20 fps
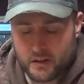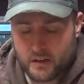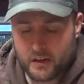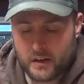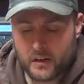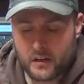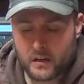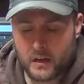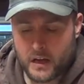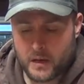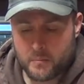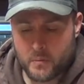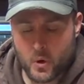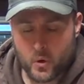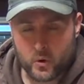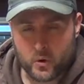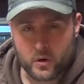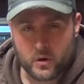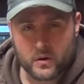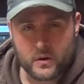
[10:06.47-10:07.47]
incline
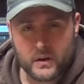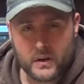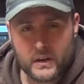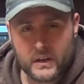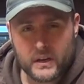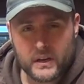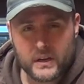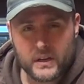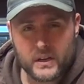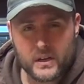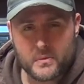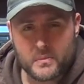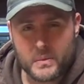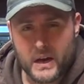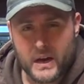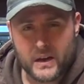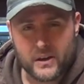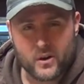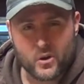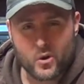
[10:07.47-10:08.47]
motor. You can
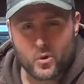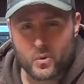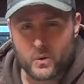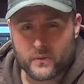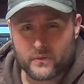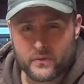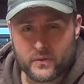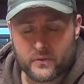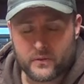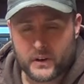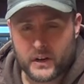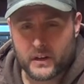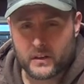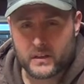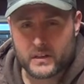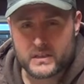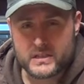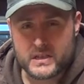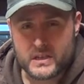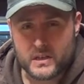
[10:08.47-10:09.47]
buy a new one for
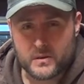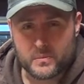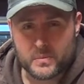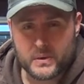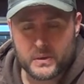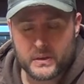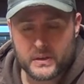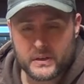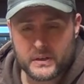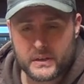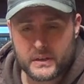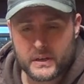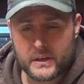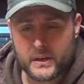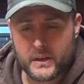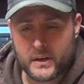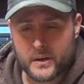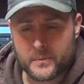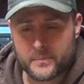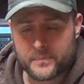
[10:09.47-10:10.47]
fairly cheap.
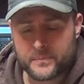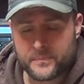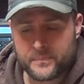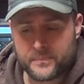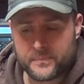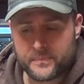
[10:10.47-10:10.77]
So